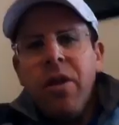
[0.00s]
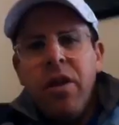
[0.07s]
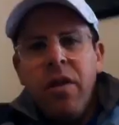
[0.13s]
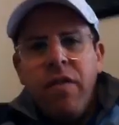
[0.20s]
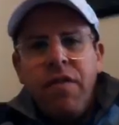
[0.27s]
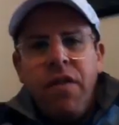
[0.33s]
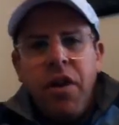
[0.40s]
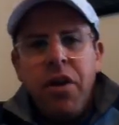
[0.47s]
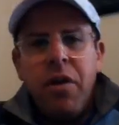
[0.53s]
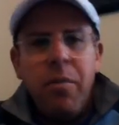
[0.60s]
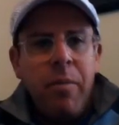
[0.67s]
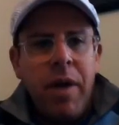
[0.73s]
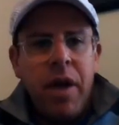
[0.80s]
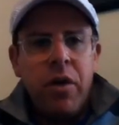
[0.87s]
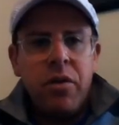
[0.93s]
of the
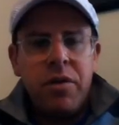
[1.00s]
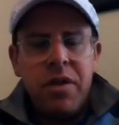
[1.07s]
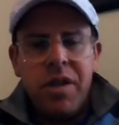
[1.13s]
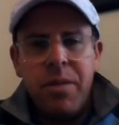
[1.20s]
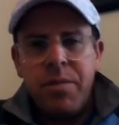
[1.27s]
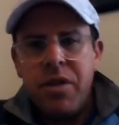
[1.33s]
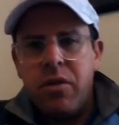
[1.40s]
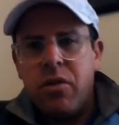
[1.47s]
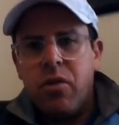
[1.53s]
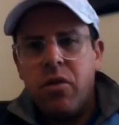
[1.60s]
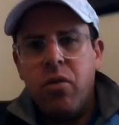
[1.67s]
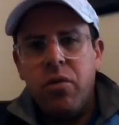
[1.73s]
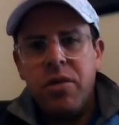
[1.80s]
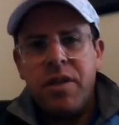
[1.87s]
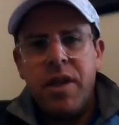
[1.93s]
fundamental tips and
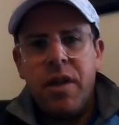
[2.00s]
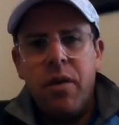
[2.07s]
tools